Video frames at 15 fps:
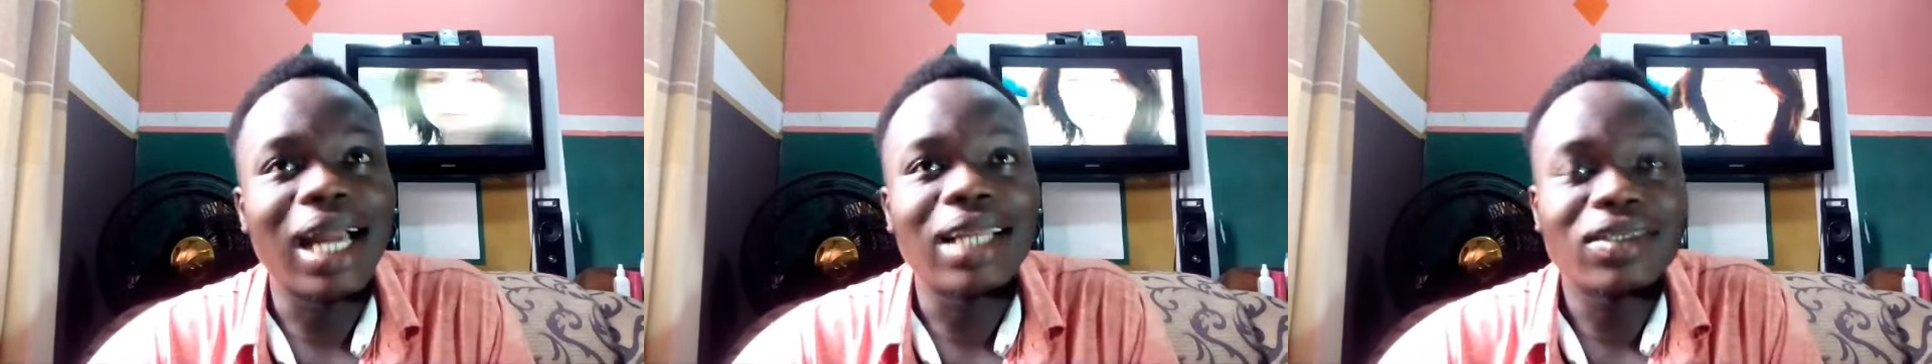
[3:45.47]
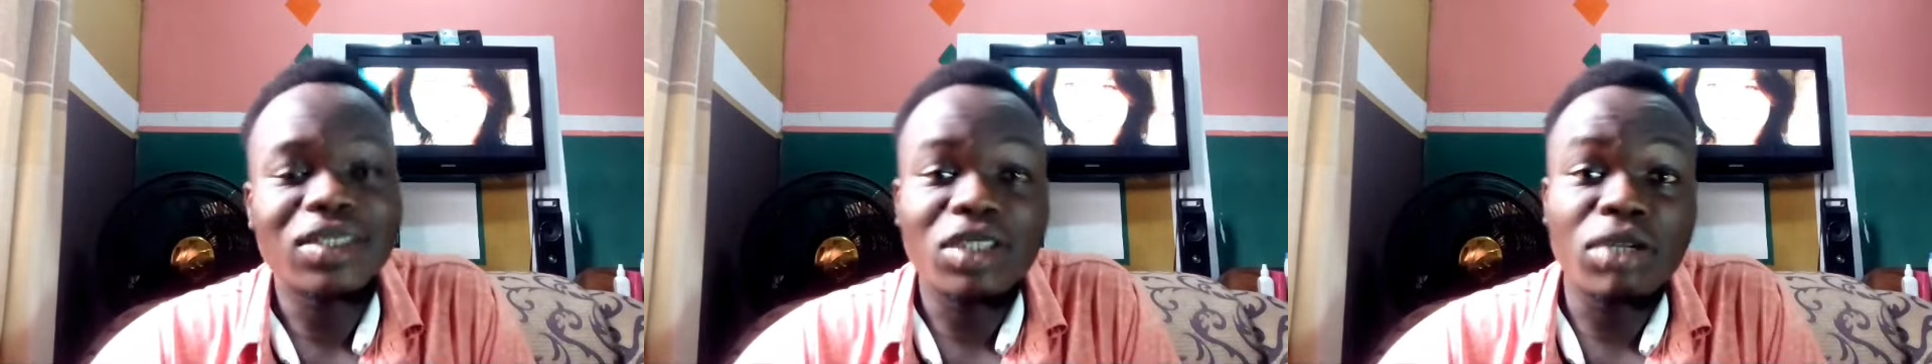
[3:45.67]

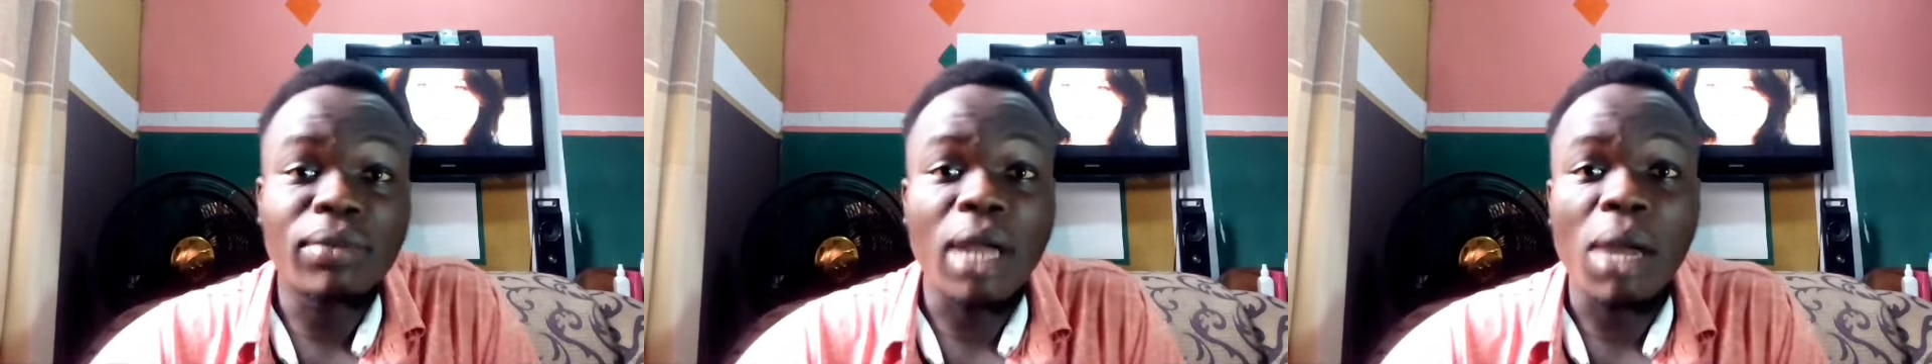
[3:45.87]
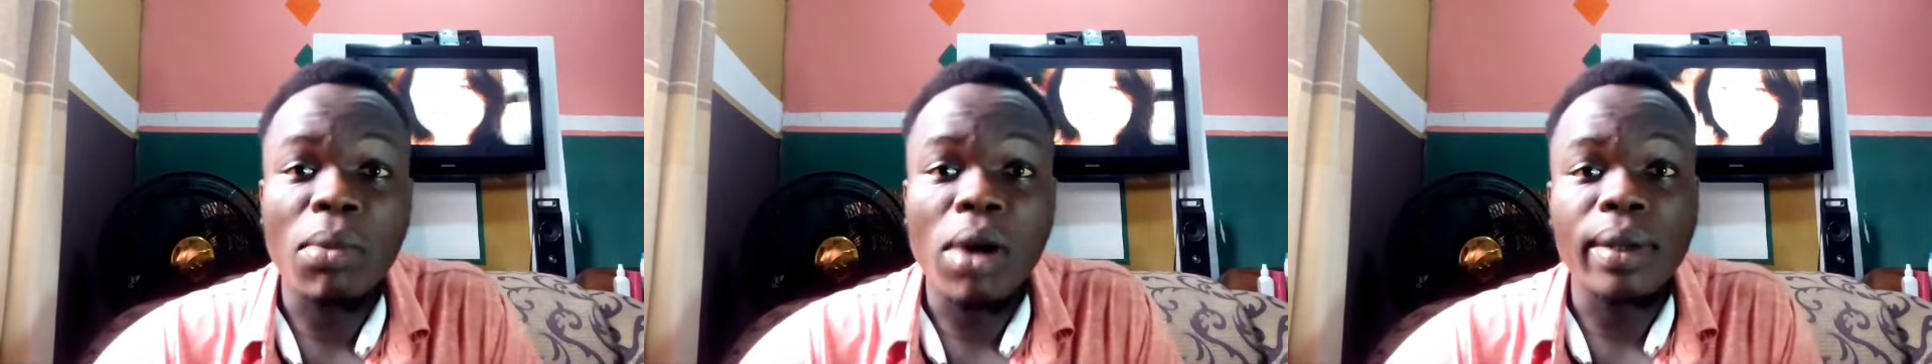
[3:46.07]
I just told
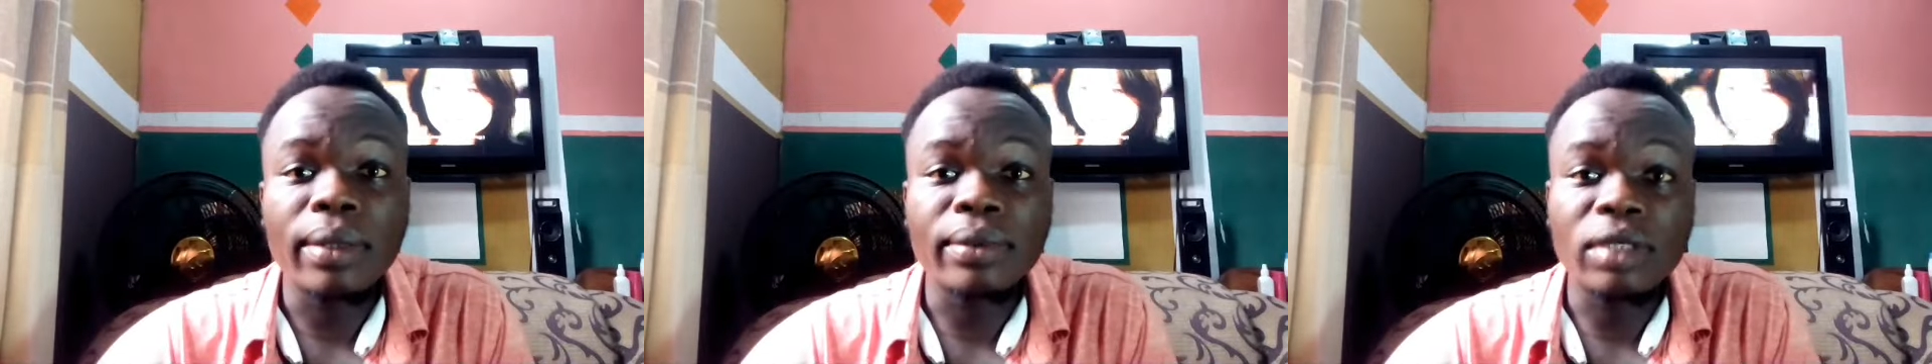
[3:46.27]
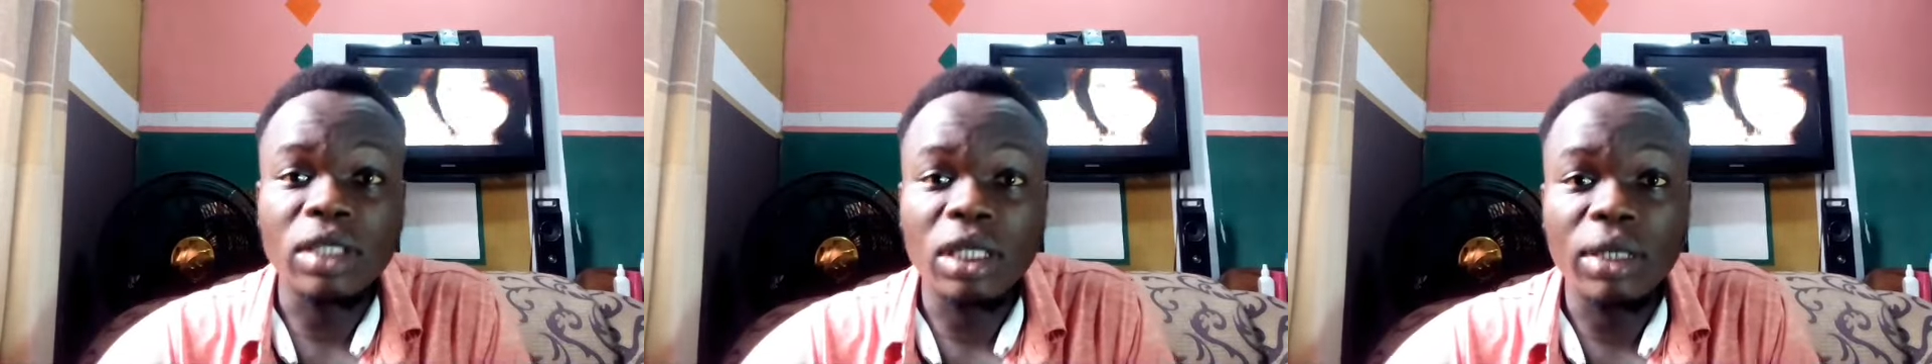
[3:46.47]
my mom I
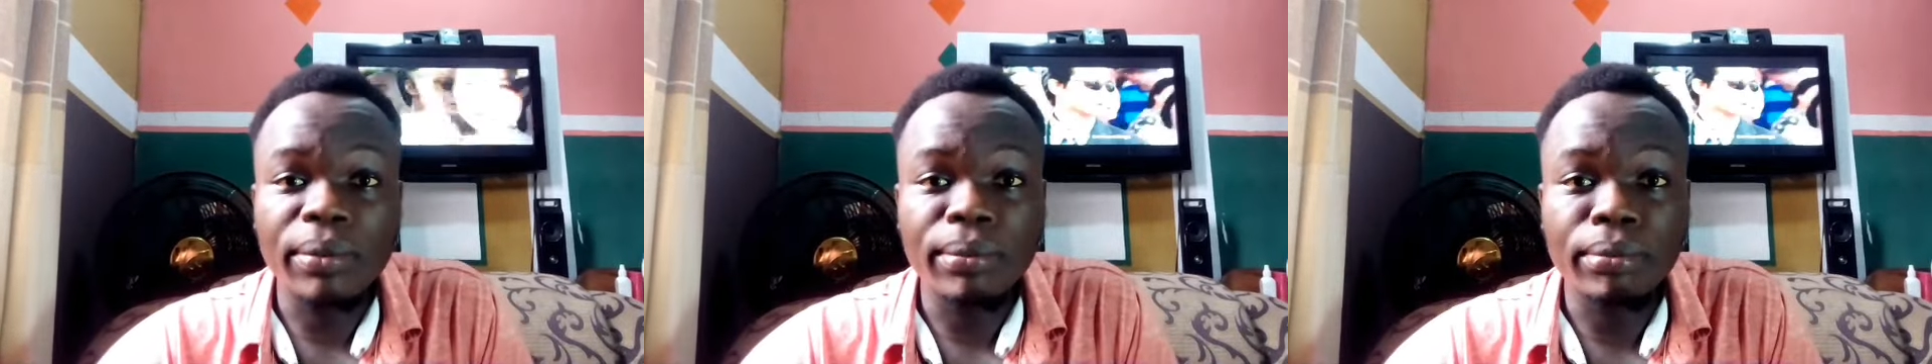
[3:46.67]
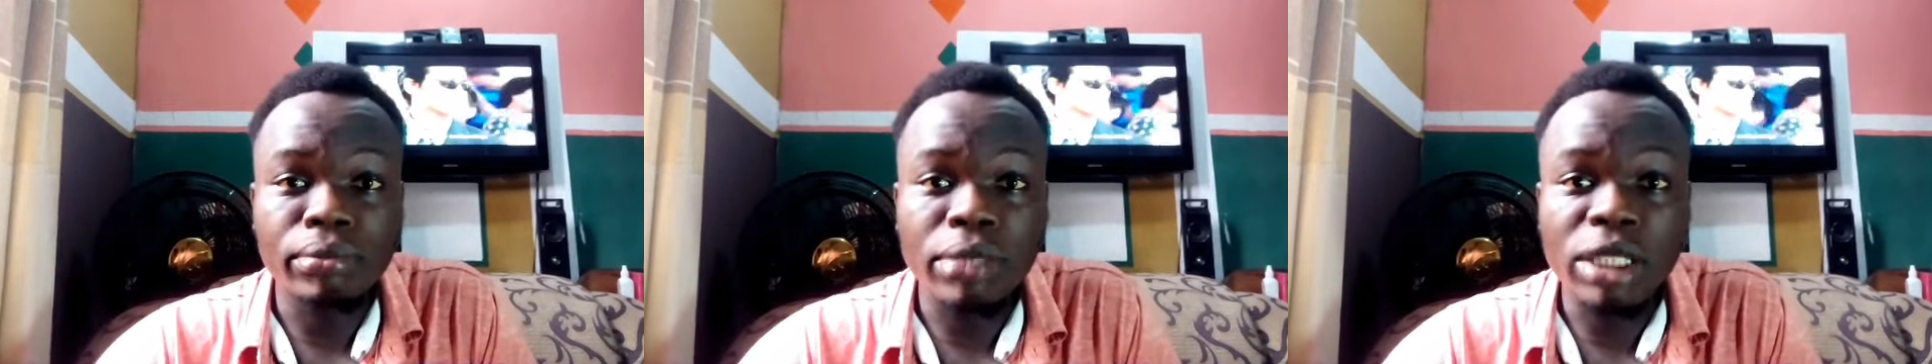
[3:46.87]
was
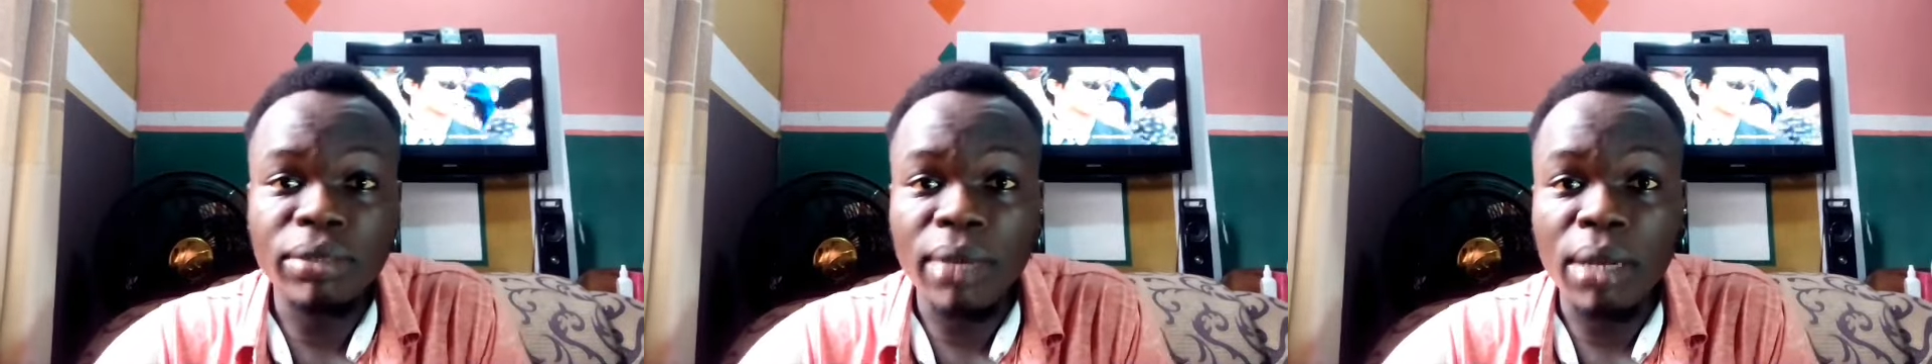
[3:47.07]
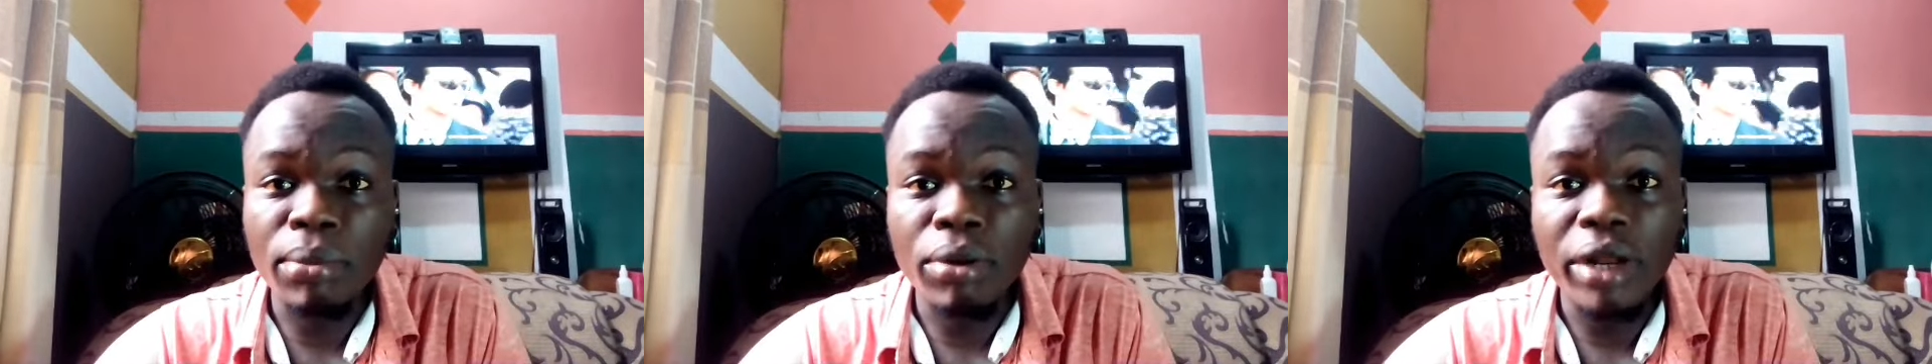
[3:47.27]
gonna
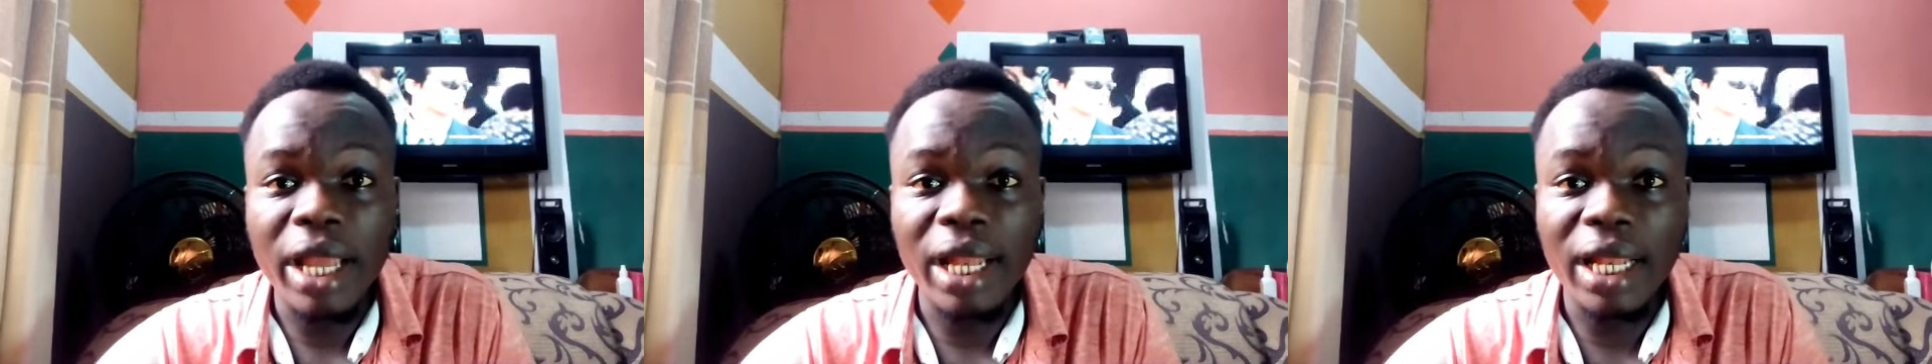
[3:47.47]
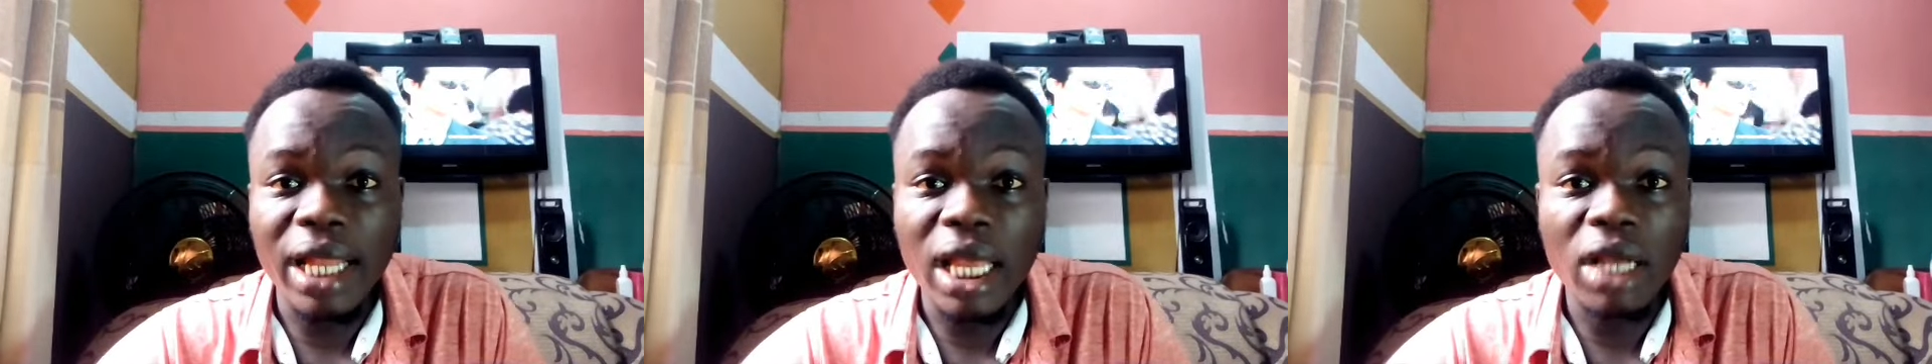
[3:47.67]
meet my brother
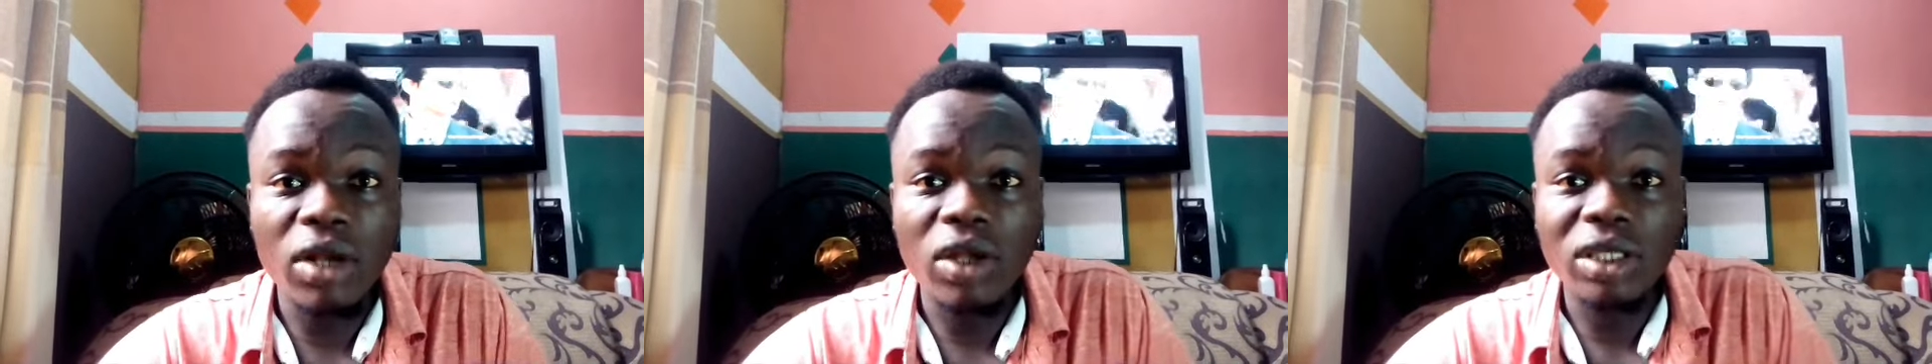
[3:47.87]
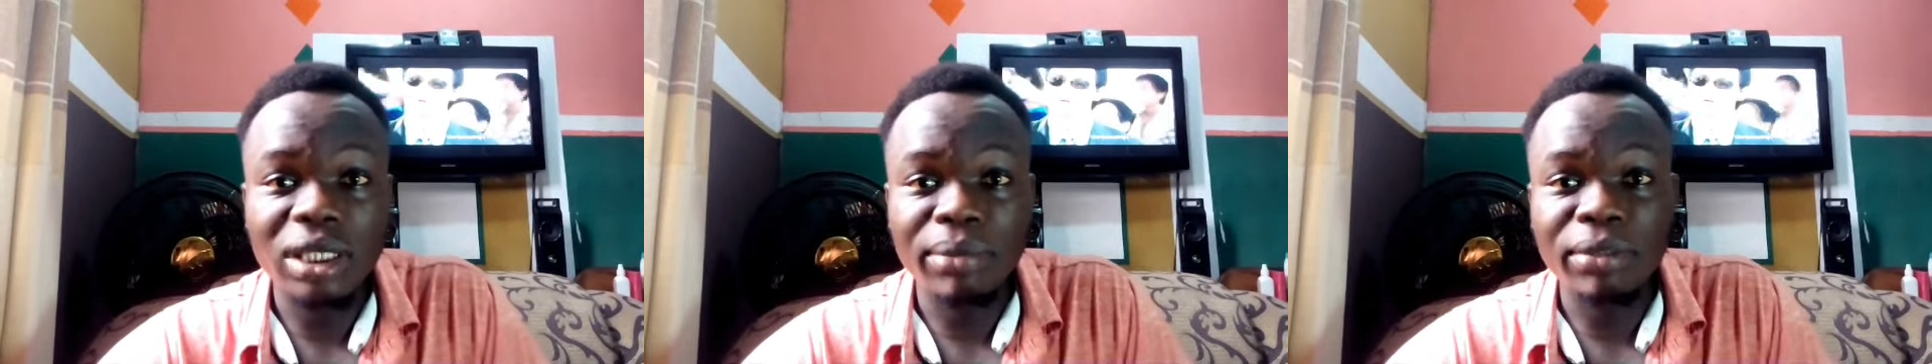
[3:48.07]
in Lagos.